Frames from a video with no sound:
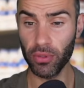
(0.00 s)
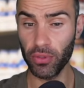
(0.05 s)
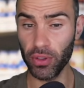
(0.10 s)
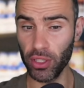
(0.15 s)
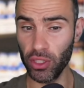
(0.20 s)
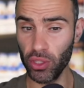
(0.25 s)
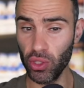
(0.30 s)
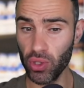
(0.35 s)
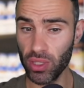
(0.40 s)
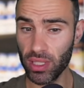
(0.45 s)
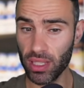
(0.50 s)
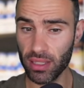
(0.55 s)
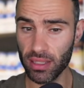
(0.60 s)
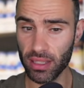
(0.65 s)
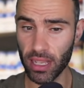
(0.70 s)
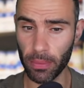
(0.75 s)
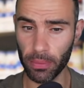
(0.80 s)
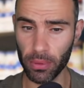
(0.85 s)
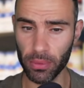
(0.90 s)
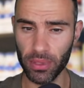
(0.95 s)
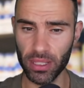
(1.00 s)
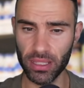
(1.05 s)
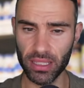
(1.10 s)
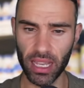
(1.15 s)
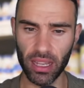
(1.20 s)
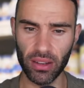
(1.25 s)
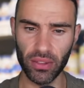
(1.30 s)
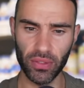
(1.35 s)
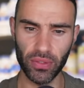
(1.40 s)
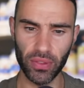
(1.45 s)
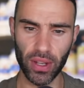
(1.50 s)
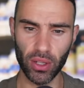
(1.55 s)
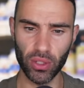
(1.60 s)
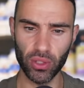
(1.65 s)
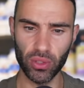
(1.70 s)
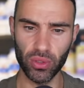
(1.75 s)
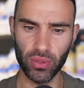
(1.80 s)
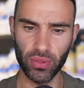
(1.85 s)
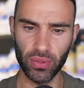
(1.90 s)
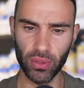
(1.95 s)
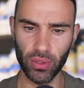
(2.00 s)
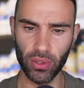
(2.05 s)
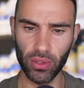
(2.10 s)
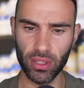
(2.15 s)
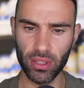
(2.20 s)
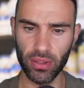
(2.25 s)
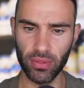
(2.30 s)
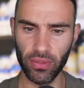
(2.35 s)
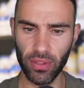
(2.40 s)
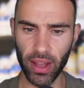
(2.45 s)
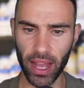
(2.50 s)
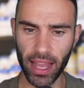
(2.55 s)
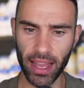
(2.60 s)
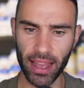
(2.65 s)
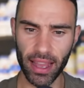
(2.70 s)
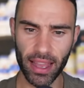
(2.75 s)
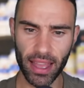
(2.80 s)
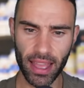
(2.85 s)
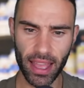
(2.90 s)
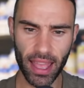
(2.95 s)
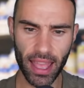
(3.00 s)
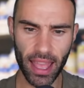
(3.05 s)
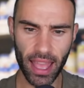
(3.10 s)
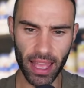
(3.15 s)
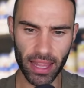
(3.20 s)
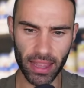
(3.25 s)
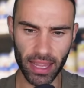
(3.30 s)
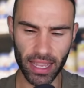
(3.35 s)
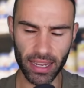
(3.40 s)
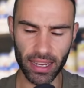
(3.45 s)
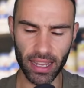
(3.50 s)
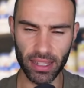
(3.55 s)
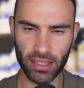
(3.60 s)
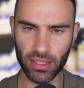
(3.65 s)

for use in supplements and functional foods via Helena.